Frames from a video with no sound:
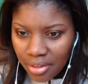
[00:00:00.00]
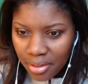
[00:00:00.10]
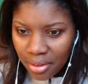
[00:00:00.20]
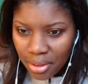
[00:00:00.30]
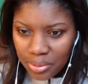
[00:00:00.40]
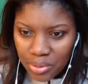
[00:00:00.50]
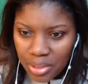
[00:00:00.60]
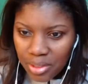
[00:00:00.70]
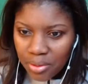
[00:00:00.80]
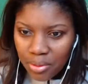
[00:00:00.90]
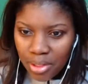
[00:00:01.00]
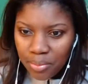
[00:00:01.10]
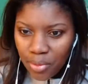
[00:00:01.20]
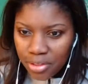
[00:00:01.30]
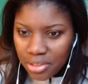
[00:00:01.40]

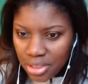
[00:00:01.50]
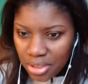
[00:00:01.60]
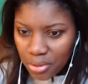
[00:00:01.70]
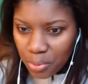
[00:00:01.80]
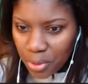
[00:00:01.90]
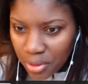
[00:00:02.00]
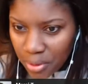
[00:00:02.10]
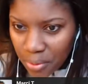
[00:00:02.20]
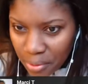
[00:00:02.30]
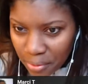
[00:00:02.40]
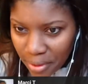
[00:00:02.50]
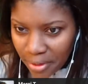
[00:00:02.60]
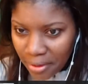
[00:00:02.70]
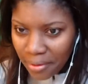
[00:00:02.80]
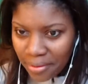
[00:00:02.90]
Marcy T, you're pretty loaded
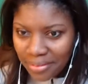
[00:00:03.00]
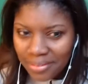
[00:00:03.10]
right now.